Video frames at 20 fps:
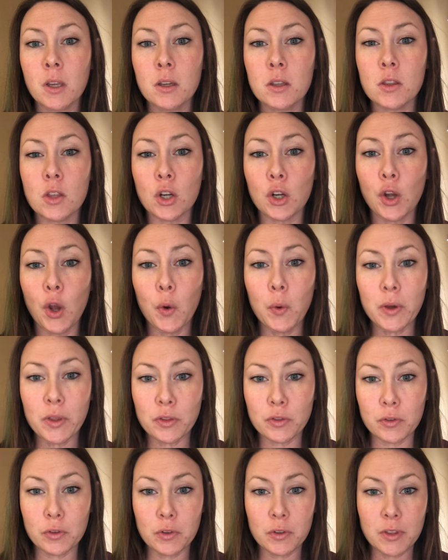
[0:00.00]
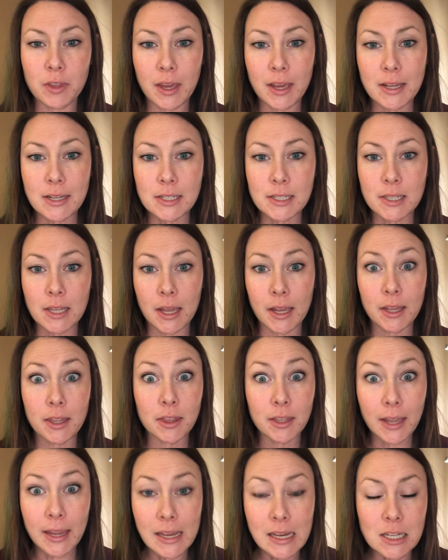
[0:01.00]
they're going through things like
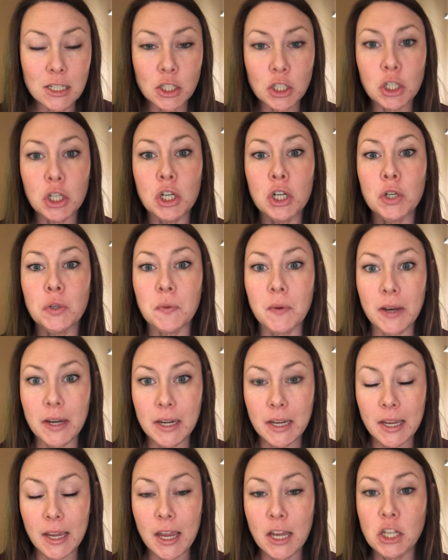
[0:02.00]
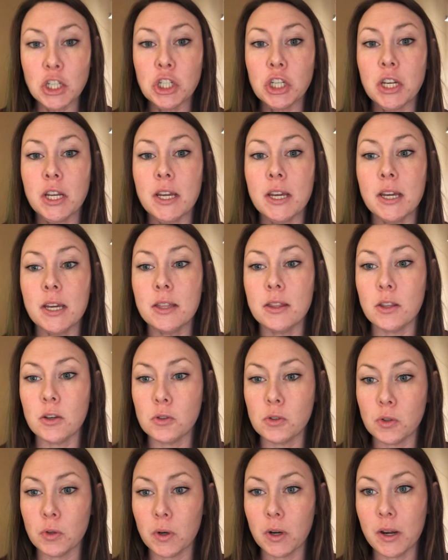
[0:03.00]
cancer, radiation,
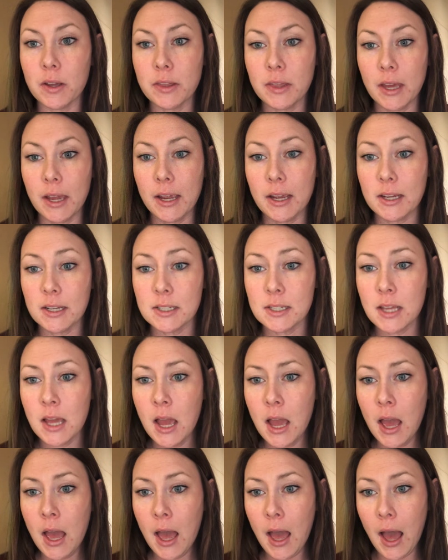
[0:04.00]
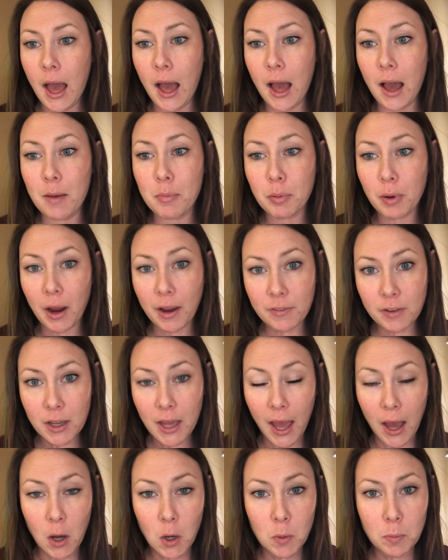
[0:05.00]
those sort of things. Private
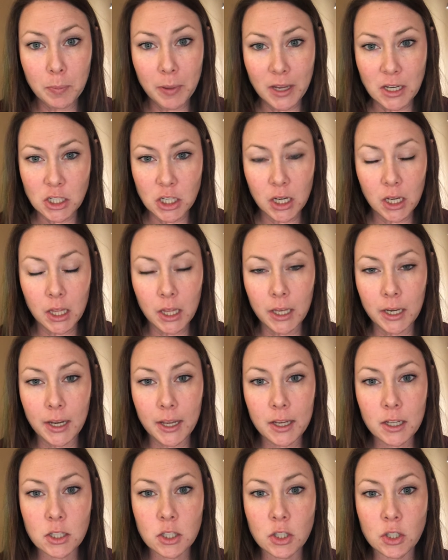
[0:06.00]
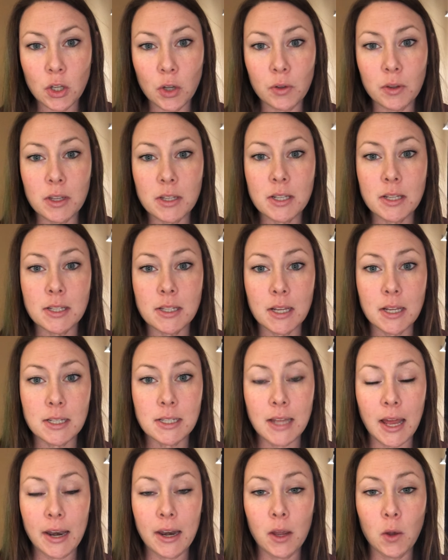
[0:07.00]
outpatient clinics. So this is a
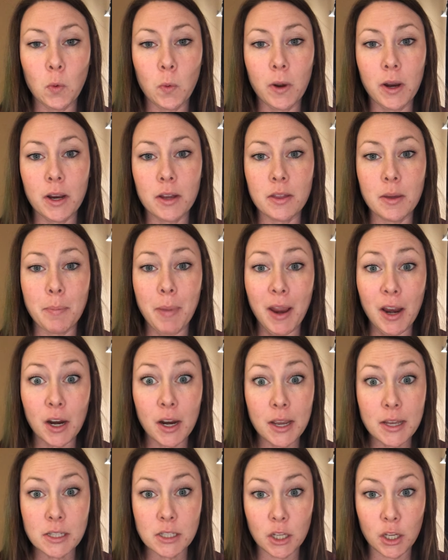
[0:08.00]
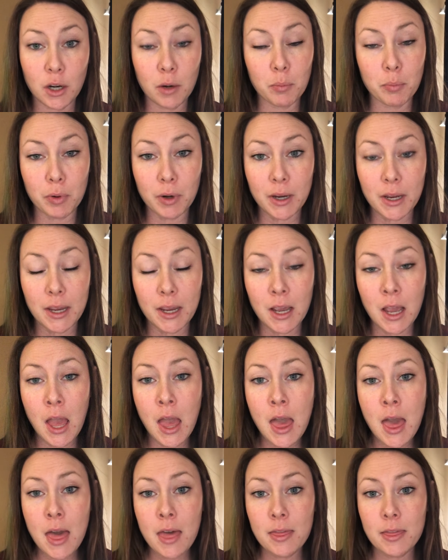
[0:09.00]
setting where the parent is going to bring
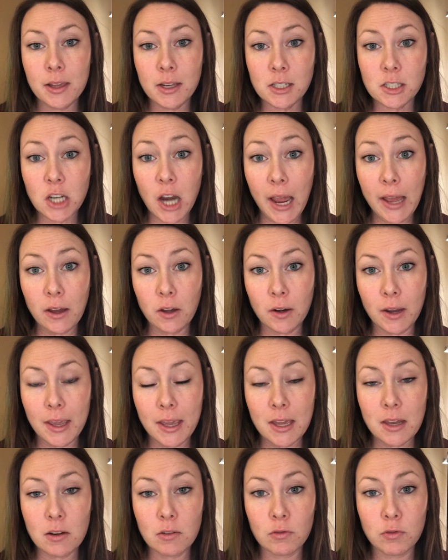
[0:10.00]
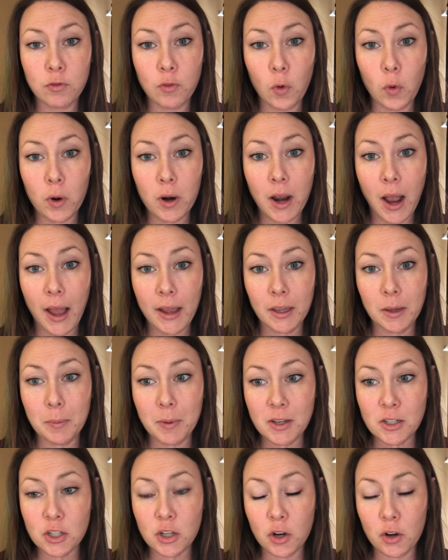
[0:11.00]
the child in for
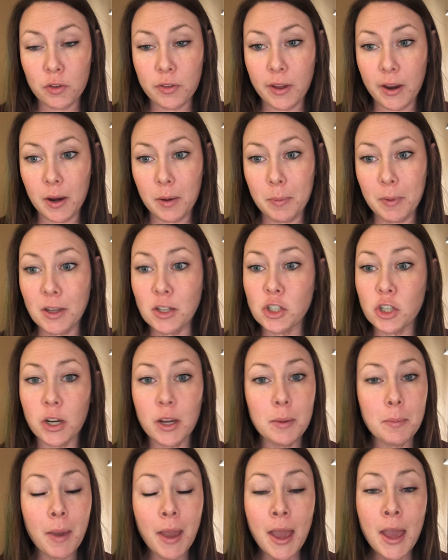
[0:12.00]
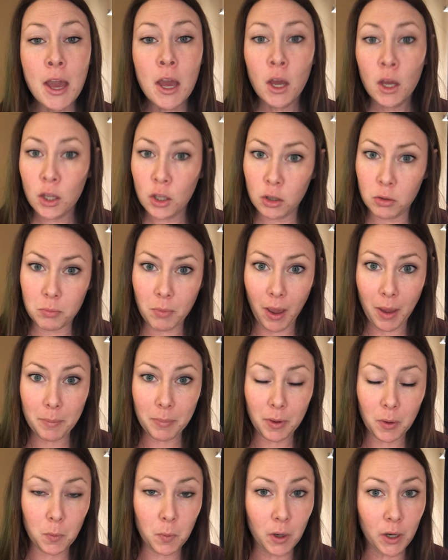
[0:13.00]
occupational therapy treatment. You might
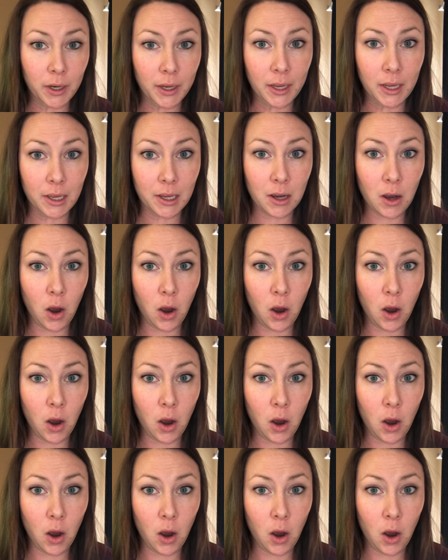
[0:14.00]
be working